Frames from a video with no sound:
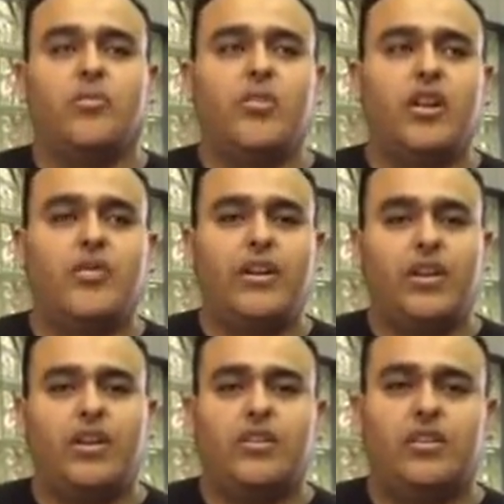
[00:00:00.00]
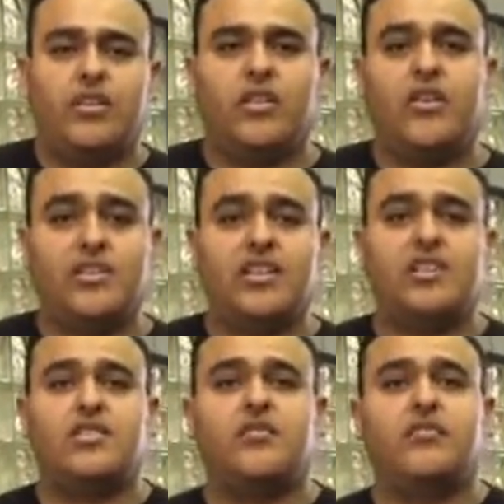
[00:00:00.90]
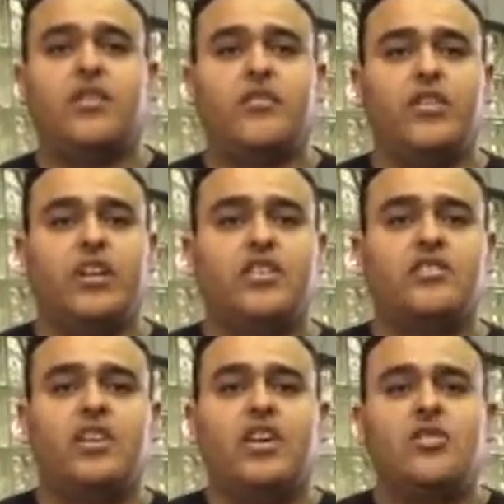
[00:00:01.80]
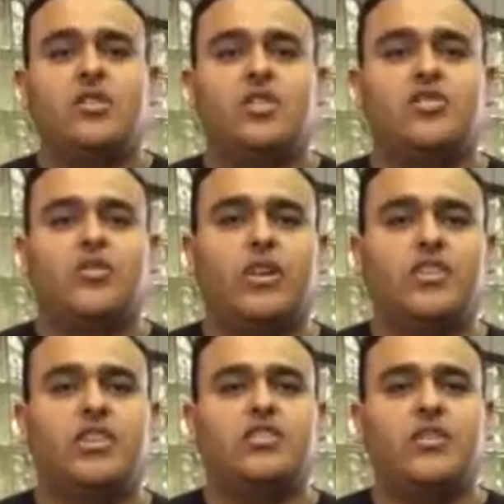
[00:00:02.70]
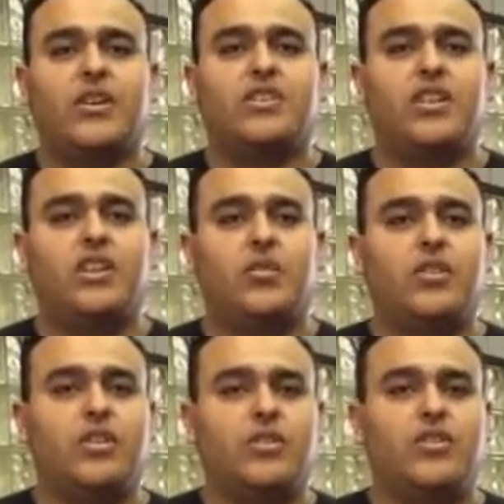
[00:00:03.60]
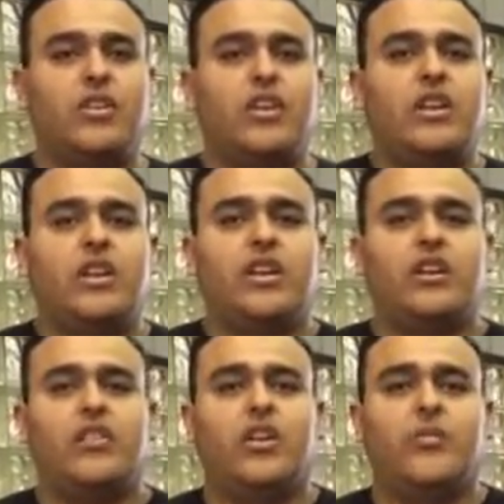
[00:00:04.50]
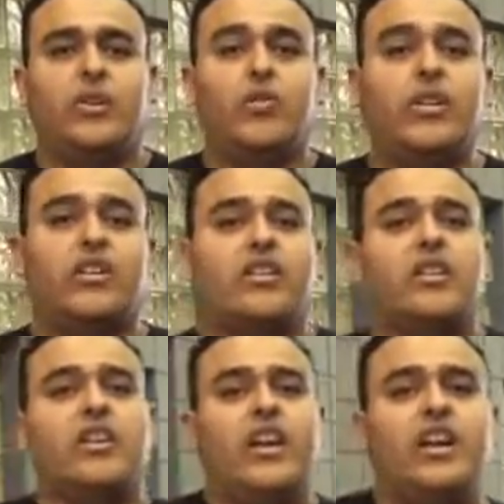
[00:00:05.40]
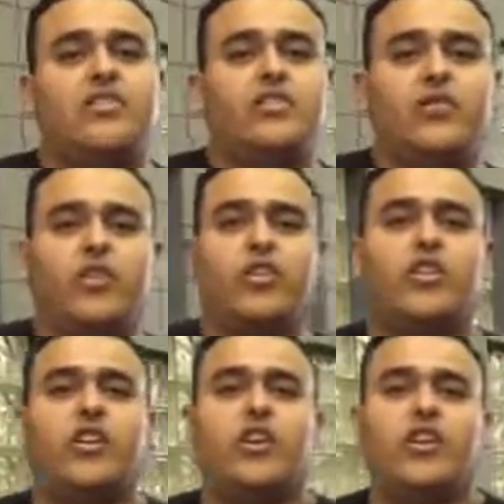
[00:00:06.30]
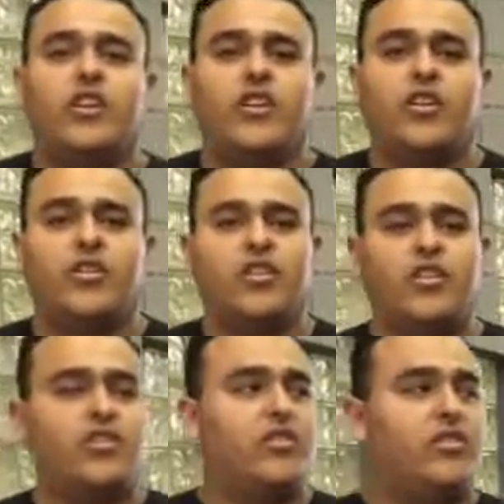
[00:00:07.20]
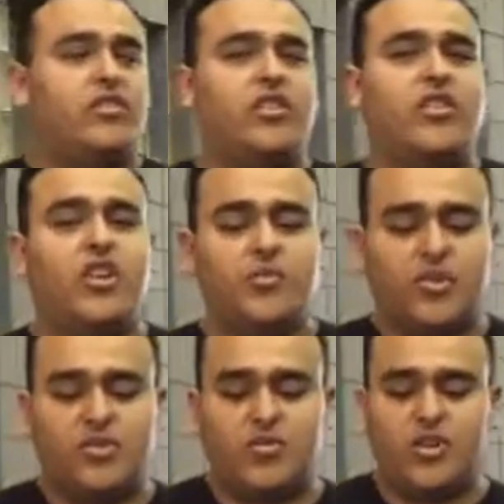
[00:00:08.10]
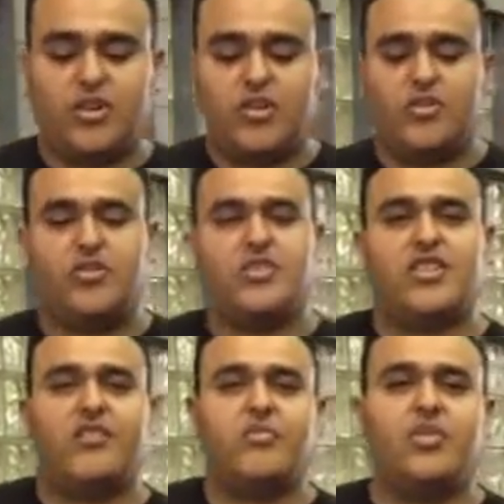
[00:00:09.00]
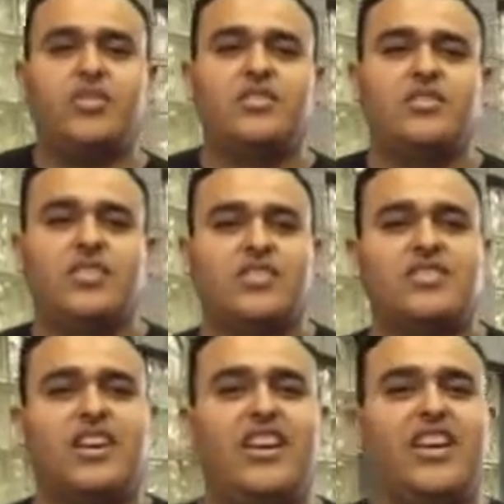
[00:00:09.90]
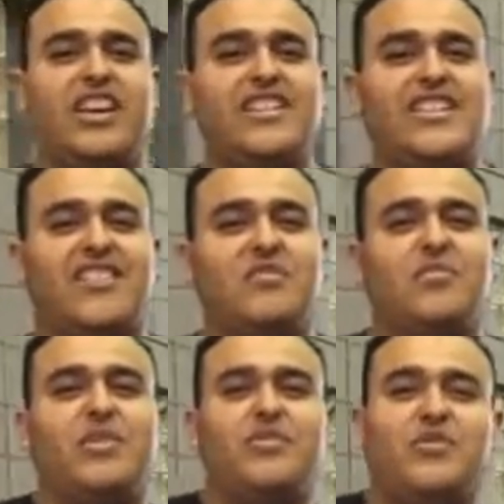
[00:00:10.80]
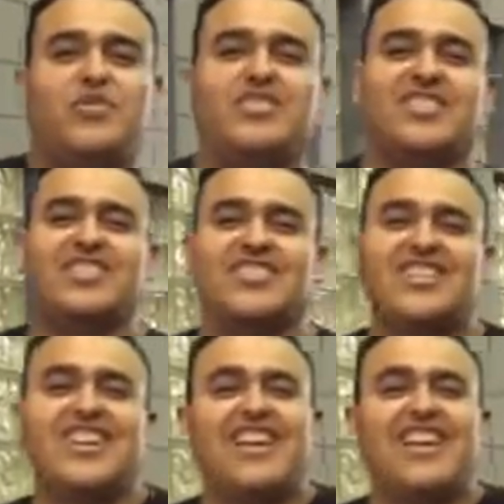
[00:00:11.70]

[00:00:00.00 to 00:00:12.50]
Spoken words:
body weight on the sides of your legs, because you want to change direction and you want to be quick. And so for her, her numbers were 7.6 and 7.46,